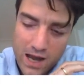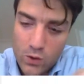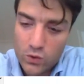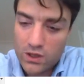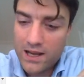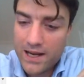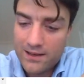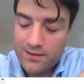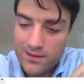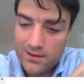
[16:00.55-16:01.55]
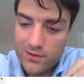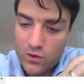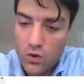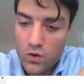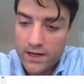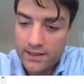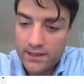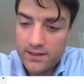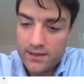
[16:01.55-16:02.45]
outline the core idea